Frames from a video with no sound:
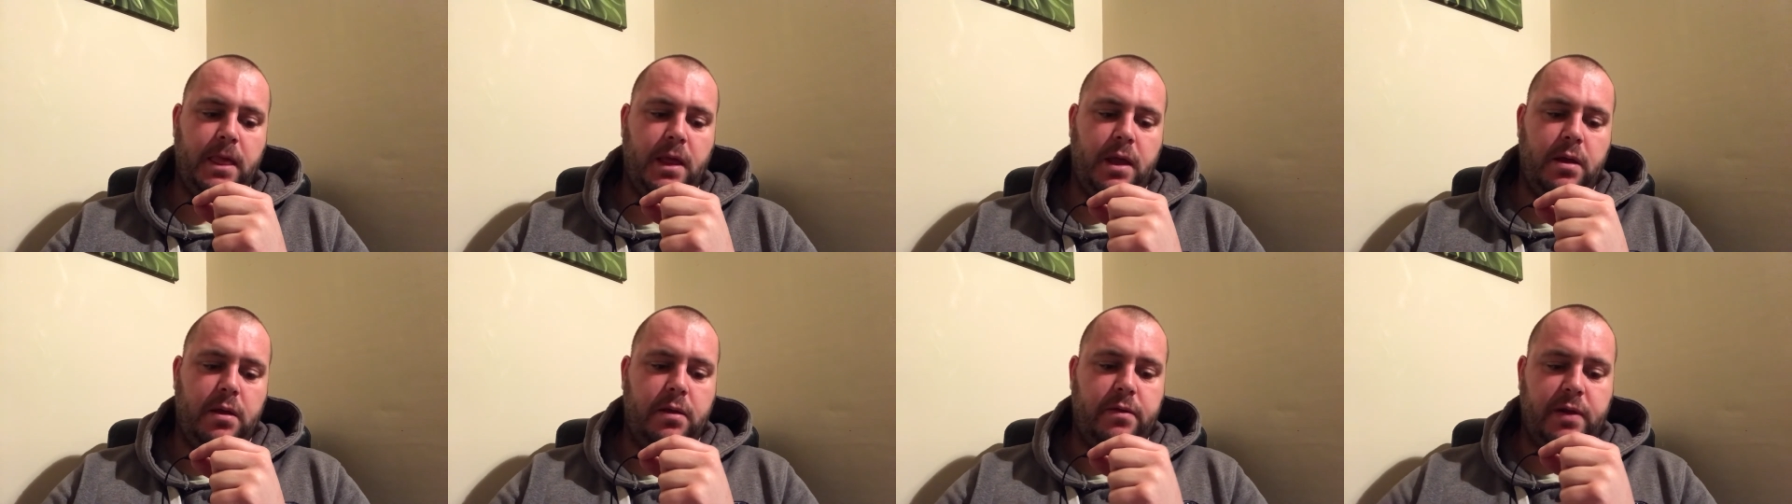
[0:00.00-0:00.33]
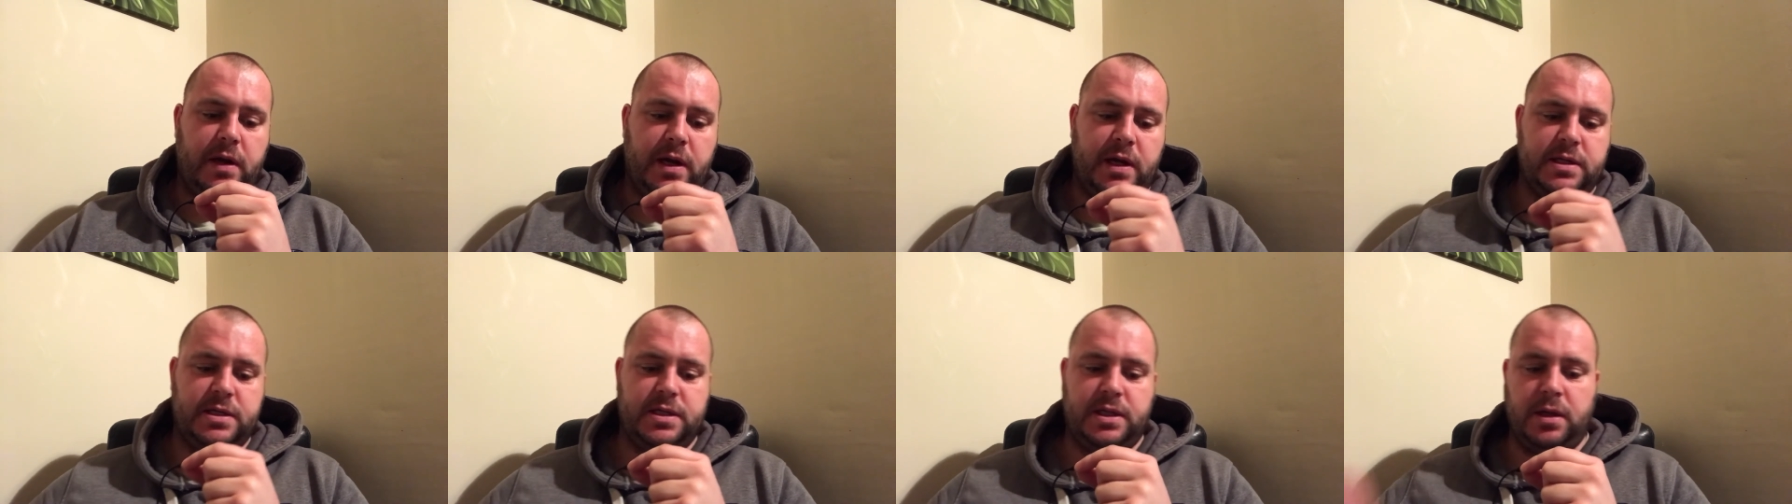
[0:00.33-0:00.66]
the
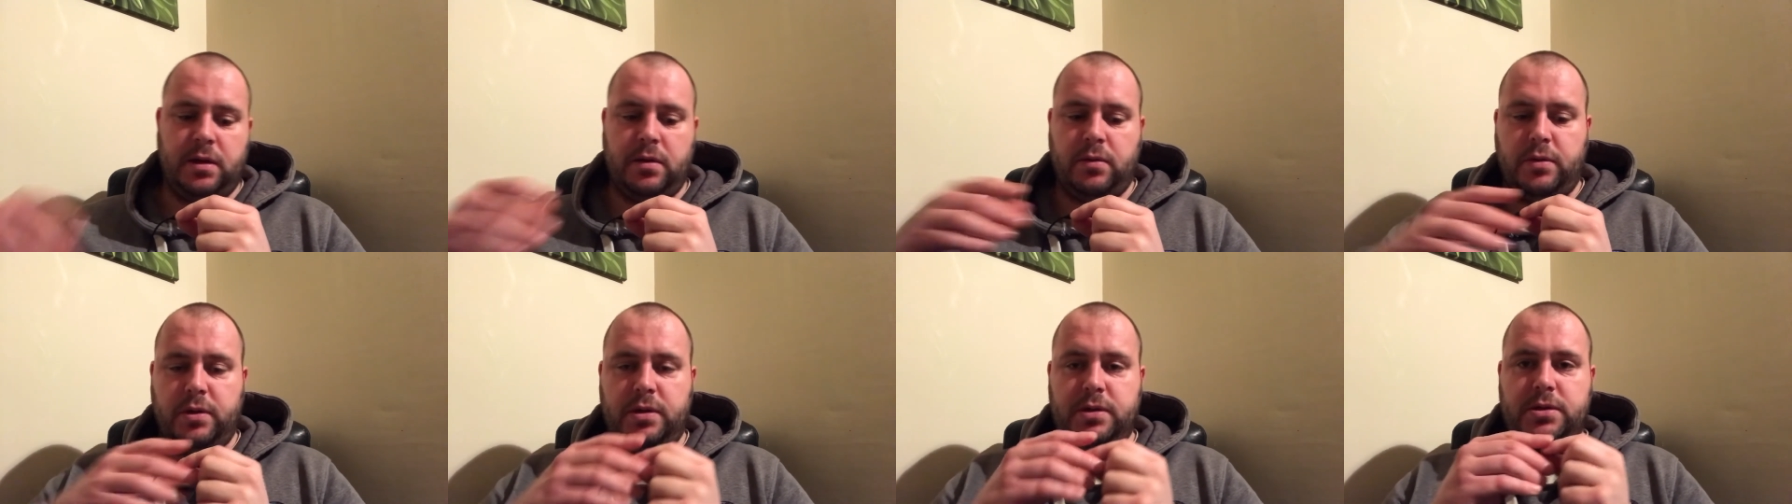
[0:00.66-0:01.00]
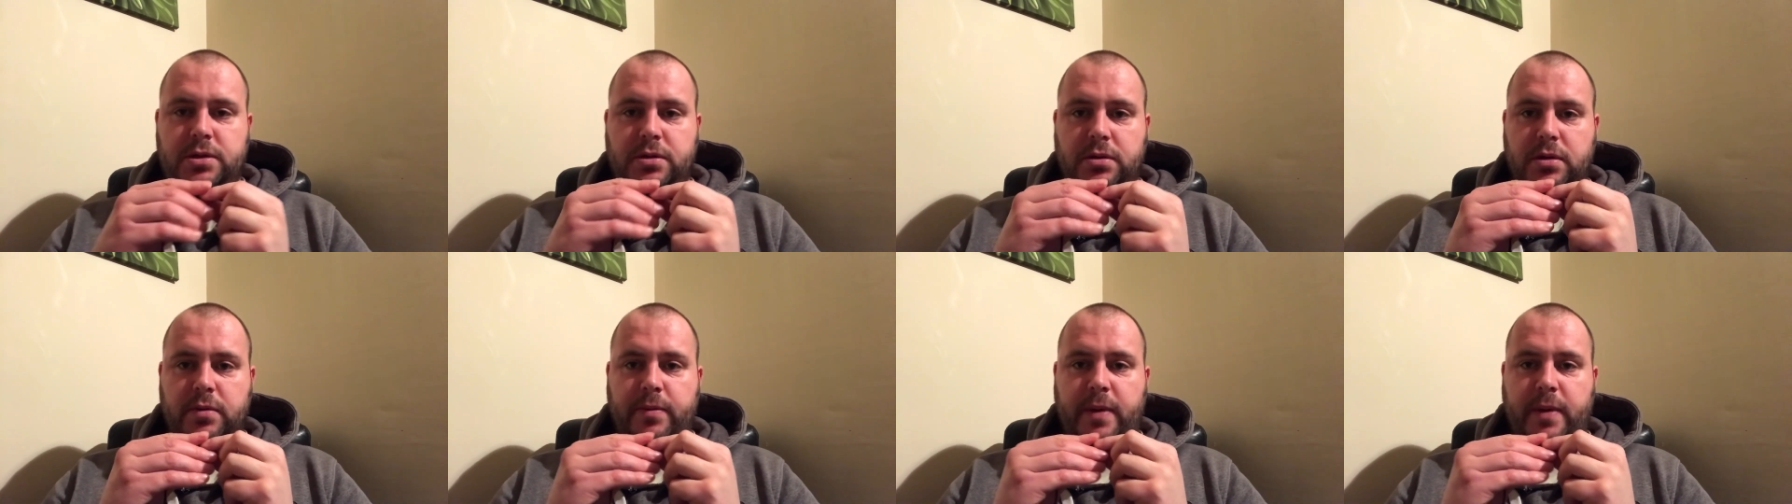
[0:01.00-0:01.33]
last thing I want to talk
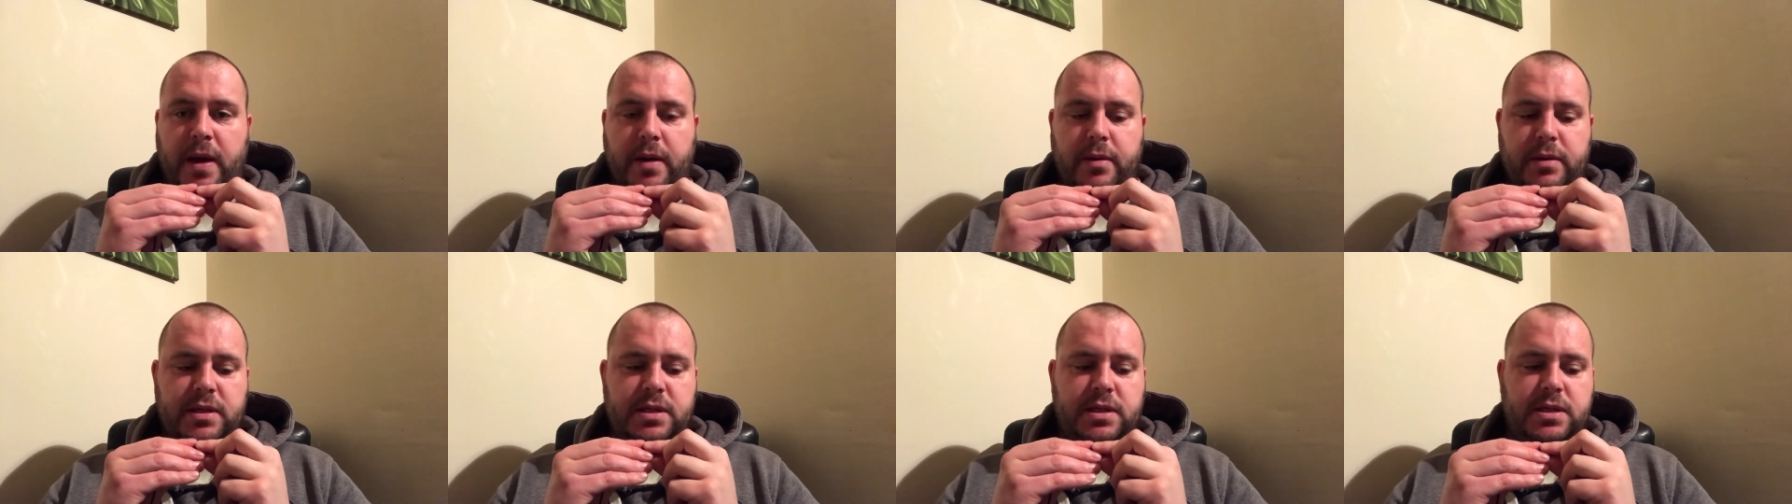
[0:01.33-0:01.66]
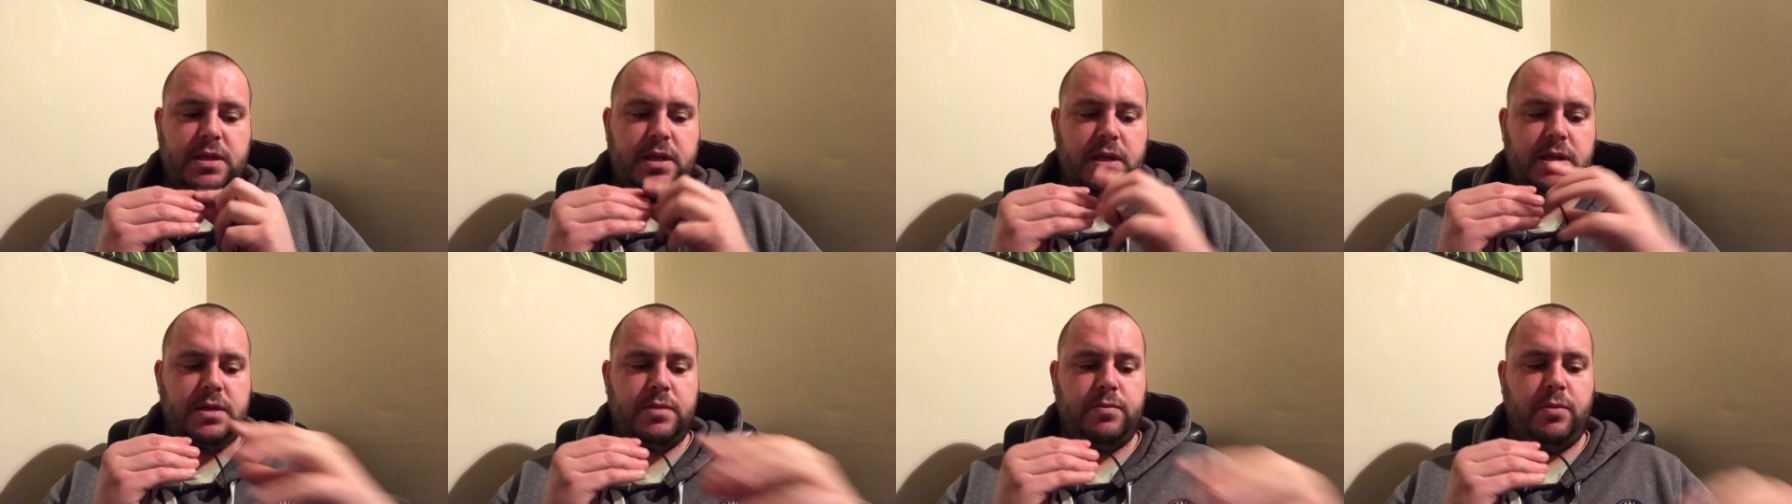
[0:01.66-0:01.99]
about
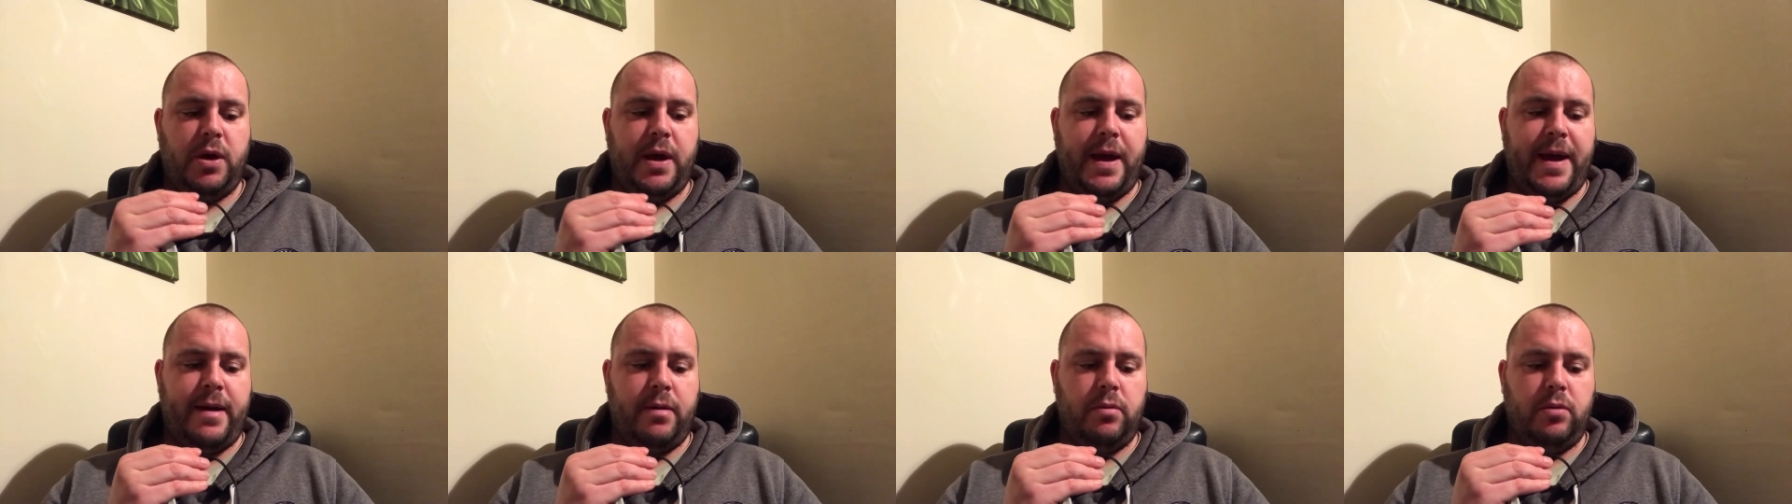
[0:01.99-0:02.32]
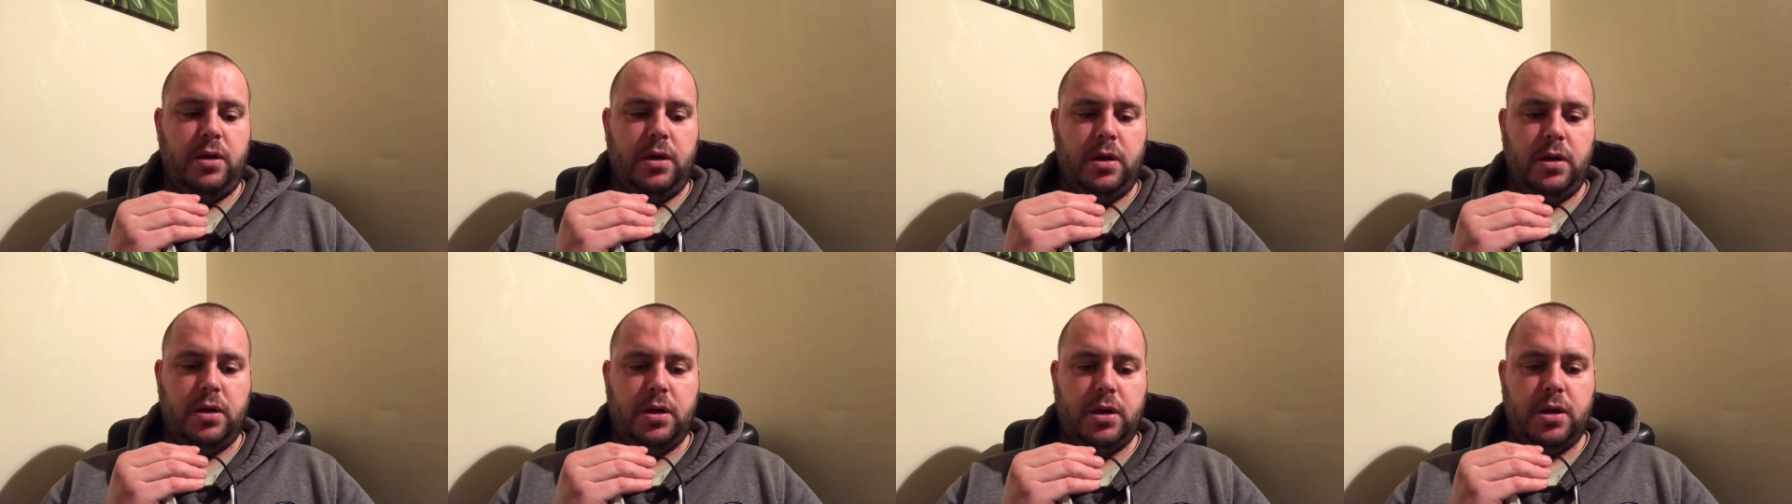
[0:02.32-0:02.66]
is my
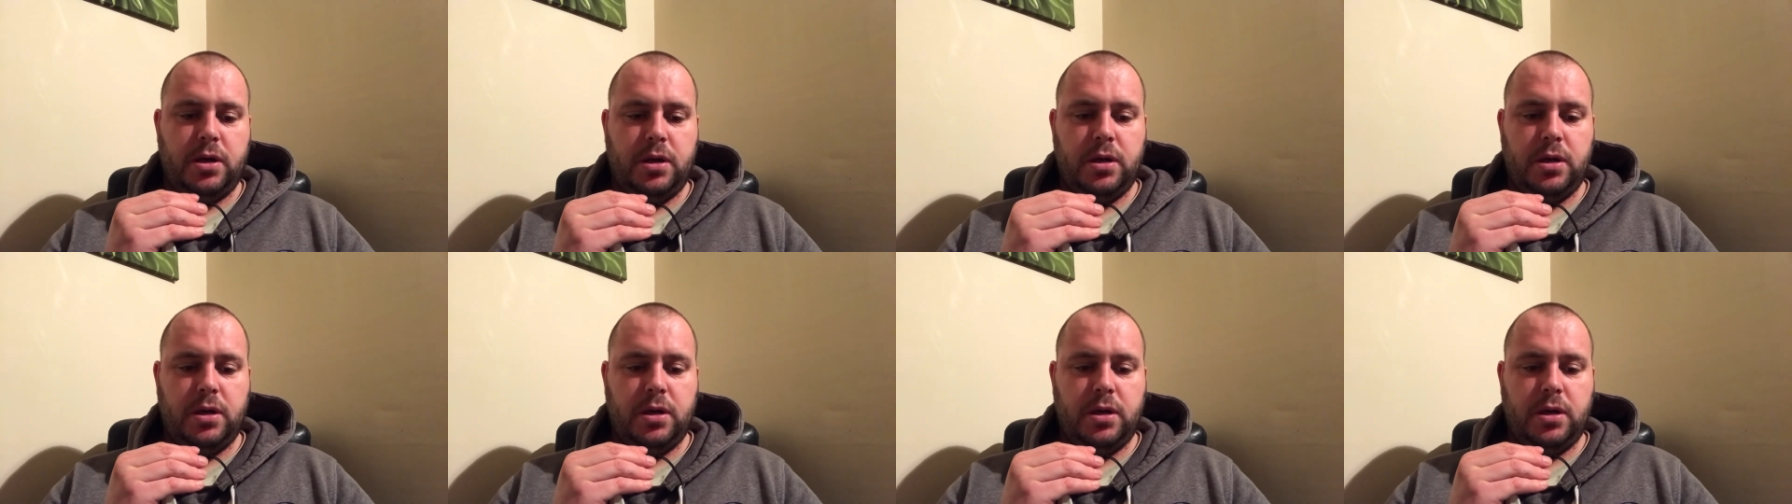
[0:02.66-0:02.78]
outlook.